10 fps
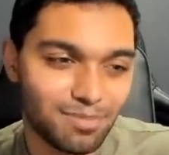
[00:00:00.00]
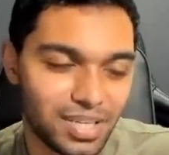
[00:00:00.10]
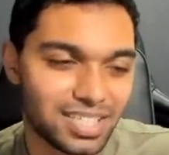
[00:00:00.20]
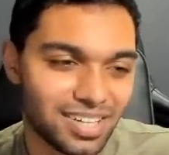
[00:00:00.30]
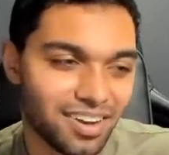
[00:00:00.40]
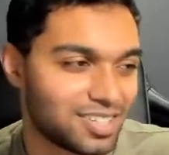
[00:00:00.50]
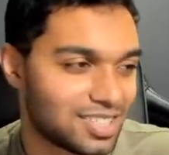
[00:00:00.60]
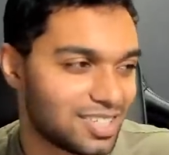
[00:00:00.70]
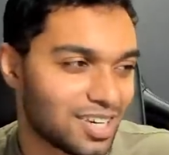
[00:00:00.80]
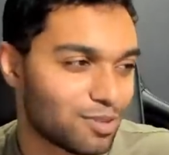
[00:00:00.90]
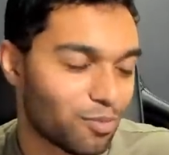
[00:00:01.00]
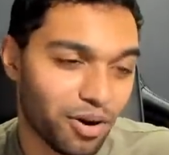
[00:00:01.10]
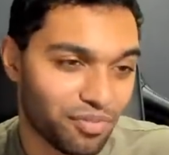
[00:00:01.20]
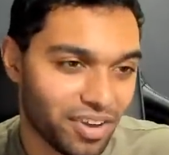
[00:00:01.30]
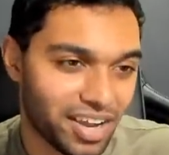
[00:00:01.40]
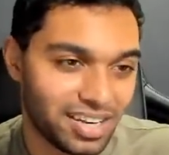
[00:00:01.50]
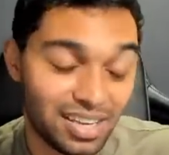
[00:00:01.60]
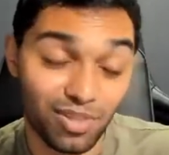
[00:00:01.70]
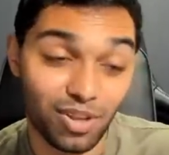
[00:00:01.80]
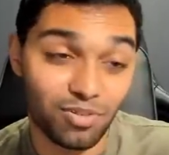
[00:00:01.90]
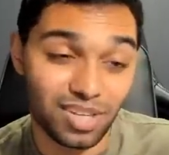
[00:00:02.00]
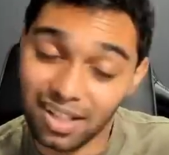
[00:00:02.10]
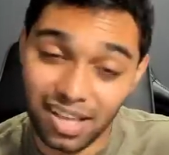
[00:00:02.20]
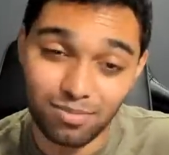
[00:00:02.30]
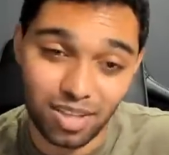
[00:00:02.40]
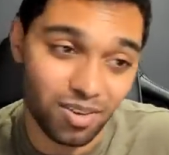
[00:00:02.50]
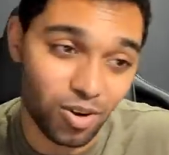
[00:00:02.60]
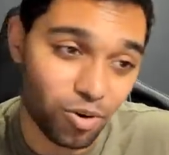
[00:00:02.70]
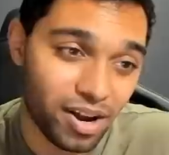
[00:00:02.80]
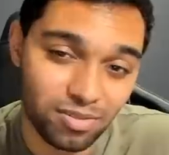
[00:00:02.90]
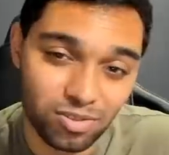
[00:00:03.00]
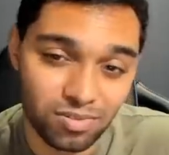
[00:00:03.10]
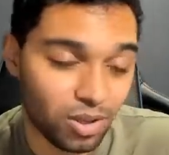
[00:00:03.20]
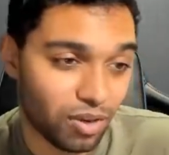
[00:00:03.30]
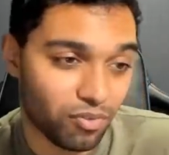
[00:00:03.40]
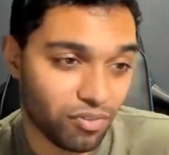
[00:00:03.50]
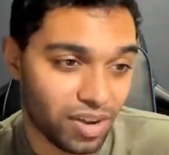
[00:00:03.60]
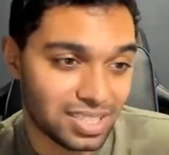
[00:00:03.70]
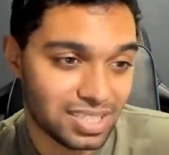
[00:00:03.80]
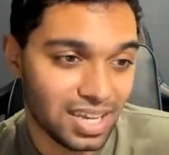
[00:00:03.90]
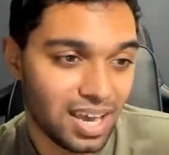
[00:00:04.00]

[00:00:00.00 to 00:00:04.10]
Peacehawk, because he doesn't want to fight, even though he claims to go around looking for fights.